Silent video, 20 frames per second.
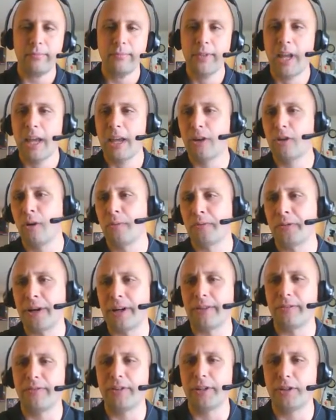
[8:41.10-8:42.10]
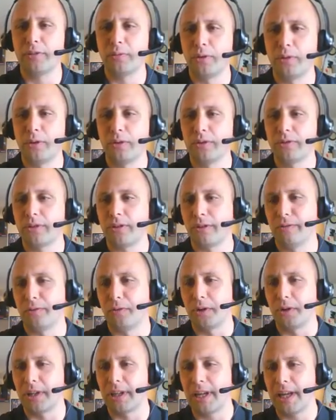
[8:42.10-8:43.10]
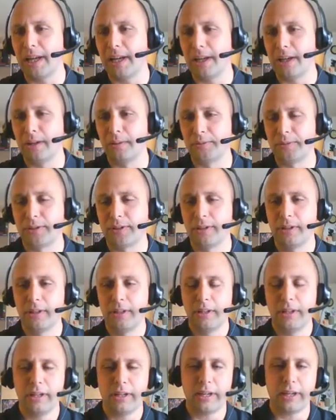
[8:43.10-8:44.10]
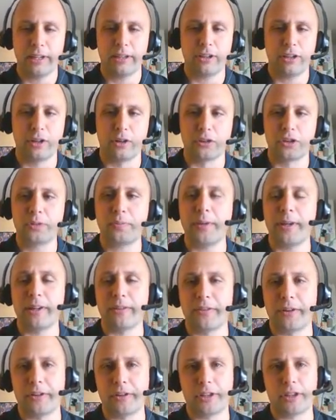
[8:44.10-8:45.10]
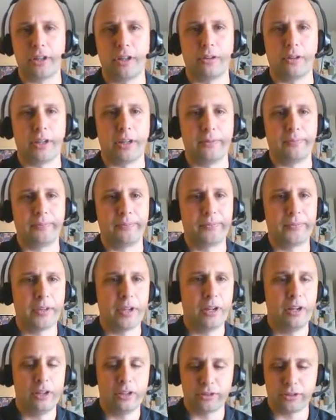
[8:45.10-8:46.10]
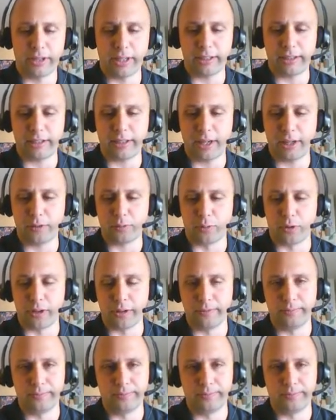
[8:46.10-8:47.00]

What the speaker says: incorporating visuals, avoiding idioms, and speaking very slowly. So that's stage 1.